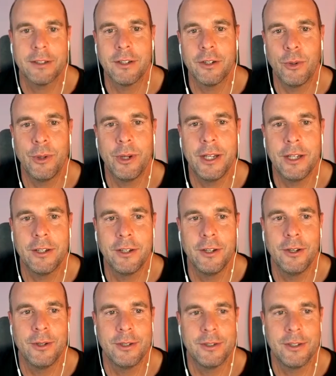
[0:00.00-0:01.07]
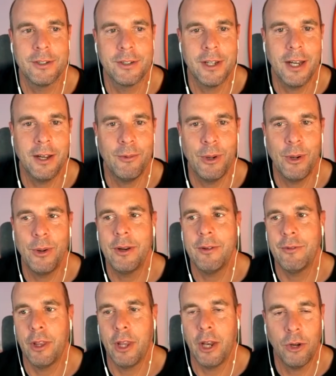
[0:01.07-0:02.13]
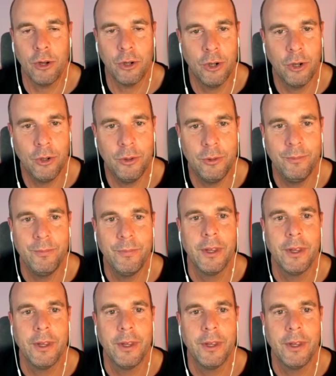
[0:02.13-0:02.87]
and all we need to do is just say we're in it for the long haul.